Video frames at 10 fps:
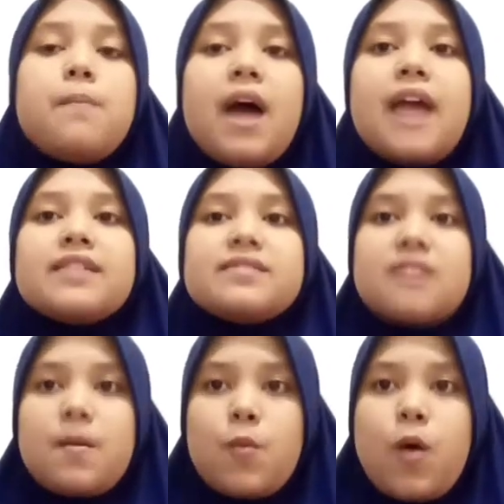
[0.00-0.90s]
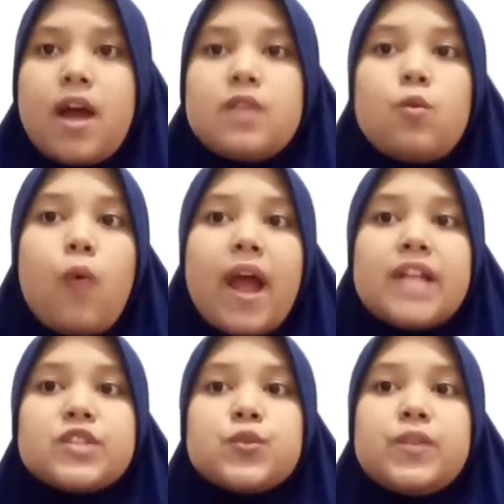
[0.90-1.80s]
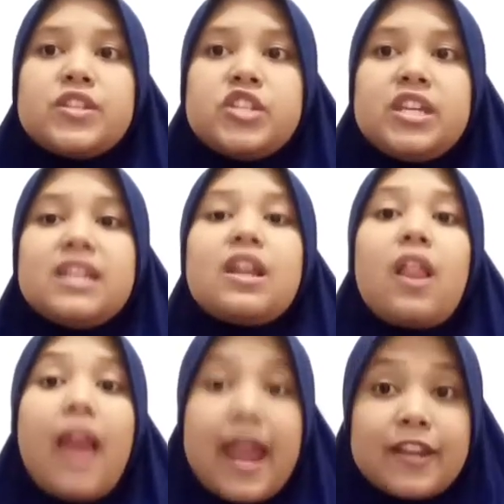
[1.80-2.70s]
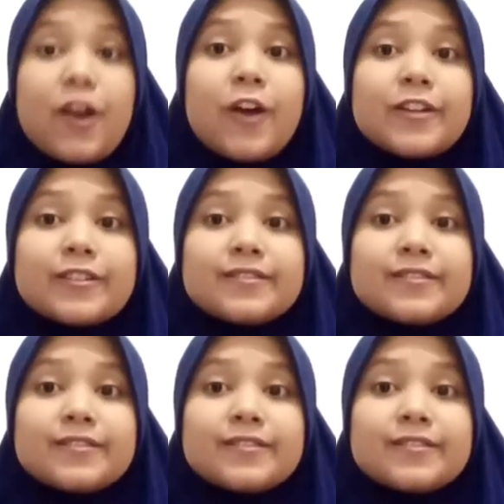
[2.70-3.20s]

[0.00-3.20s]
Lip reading: by someone while switching the light on.